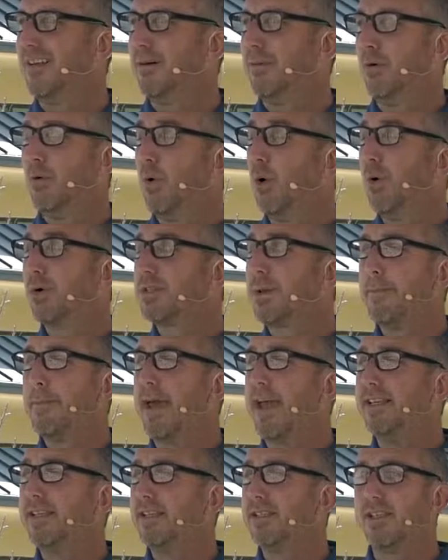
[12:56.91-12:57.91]
What was
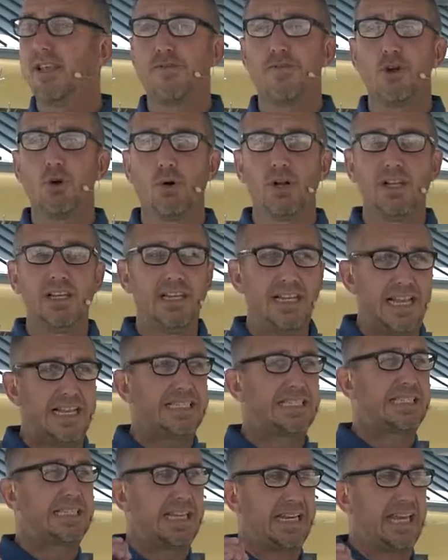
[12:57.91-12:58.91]
amazing is if you were
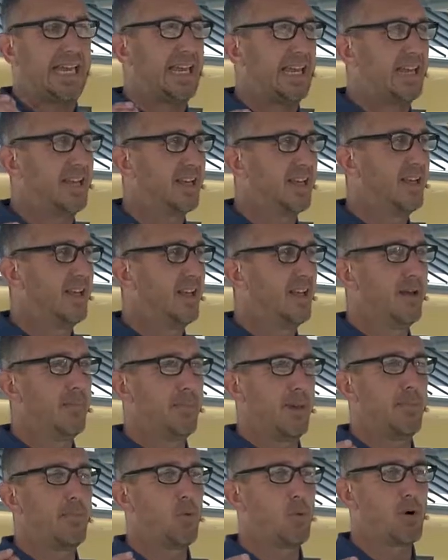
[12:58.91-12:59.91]
listening,
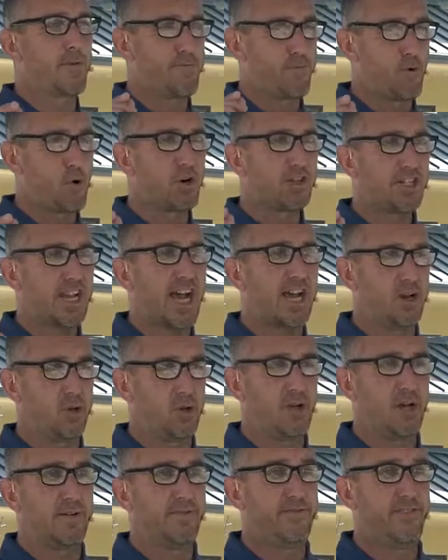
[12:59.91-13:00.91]
people were foreshadowing
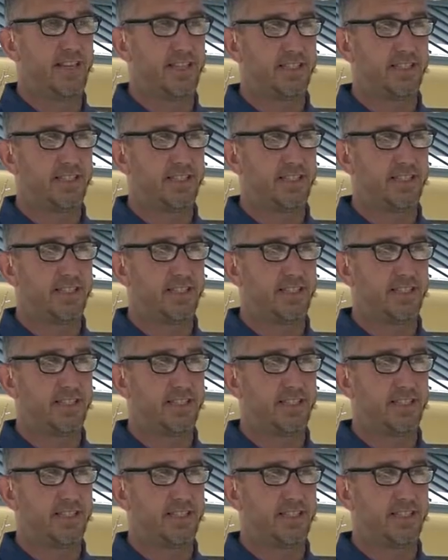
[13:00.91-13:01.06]
of this